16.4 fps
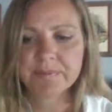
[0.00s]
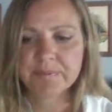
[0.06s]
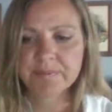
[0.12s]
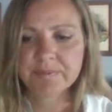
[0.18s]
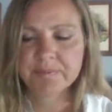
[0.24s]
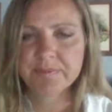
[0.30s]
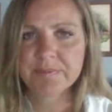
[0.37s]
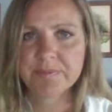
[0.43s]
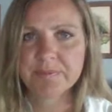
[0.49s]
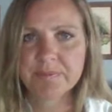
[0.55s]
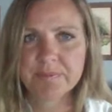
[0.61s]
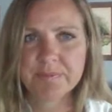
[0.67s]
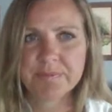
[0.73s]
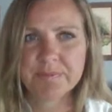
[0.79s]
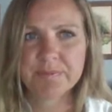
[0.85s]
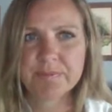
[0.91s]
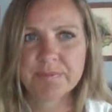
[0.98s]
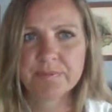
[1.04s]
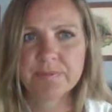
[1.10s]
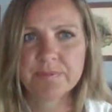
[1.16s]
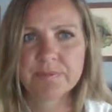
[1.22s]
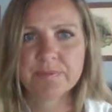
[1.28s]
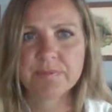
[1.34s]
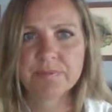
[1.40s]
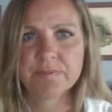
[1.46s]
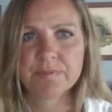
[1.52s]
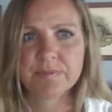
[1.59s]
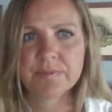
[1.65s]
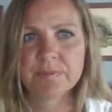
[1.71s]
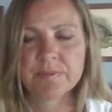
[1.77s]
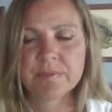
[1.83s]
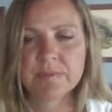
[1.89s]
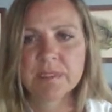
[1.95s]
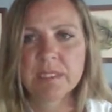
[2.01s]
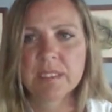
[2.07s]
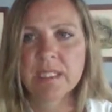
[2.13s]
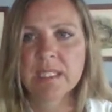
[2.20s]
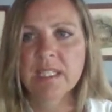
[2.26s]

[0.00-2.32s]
(silence)